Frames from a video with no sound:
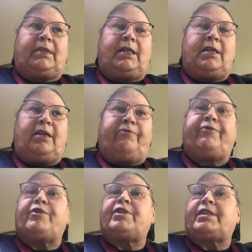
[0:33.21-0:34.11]
the
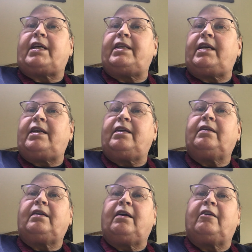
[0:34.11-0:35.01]
first Sunday
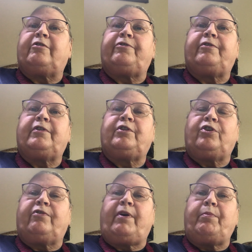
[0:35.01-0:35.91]
of
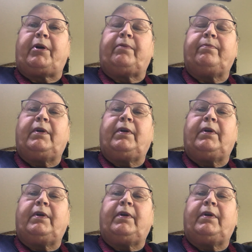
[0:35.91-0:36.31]
November.